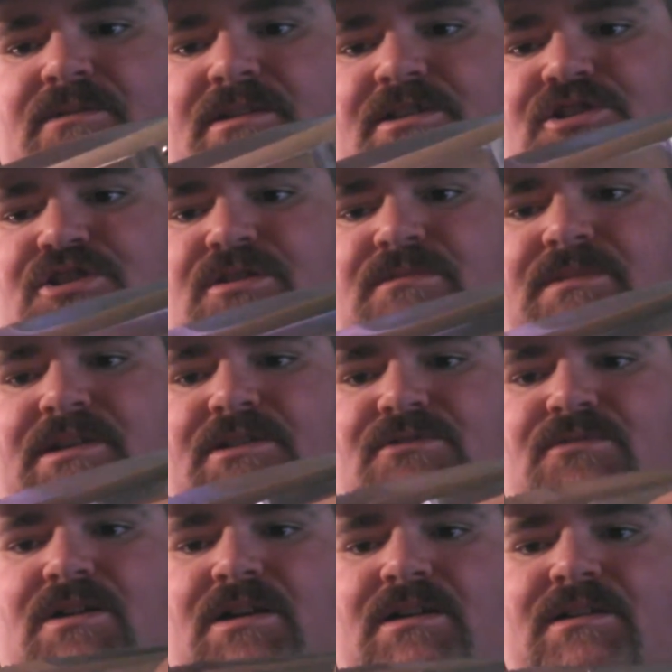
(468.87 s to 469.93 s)
where they should be
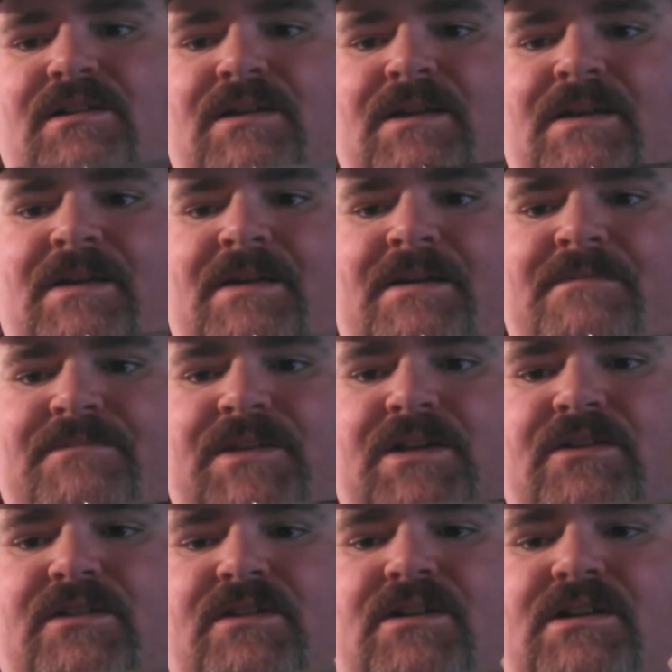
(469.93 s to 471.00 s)
as well.
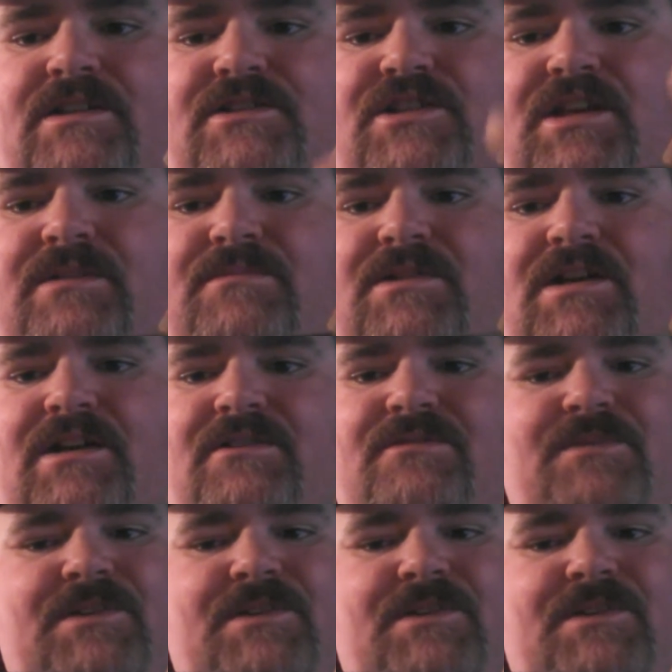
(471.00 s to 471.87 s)
They're not a cheap knife,